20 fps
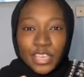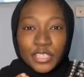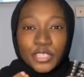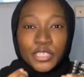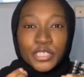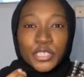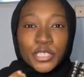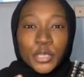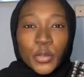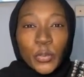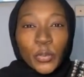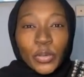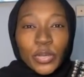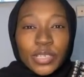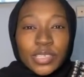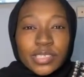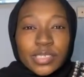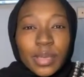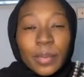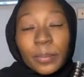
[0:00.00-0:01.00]
shown
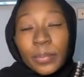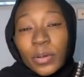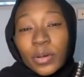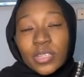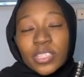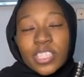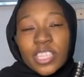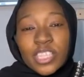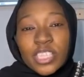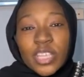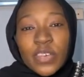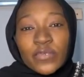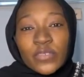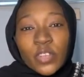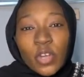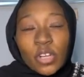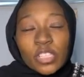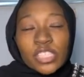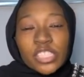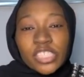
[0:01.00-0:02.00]
us the importance of
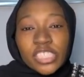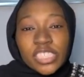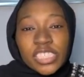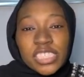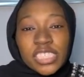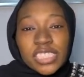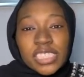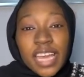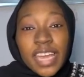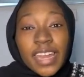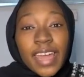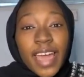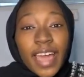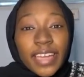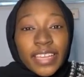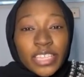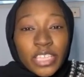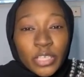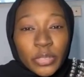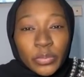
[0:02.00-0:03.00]
not just an
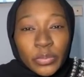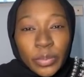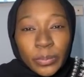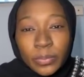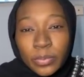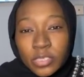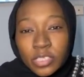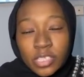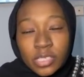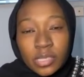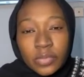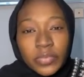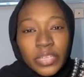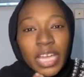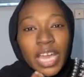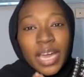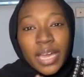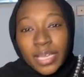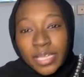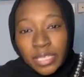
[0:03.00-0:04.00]
IQ, the importance of an
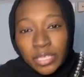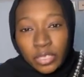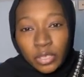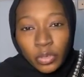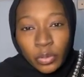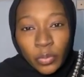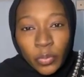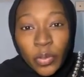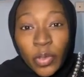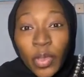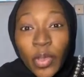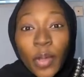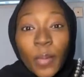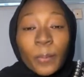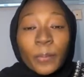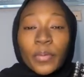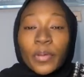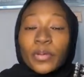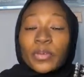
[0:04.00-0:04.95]
IQ, but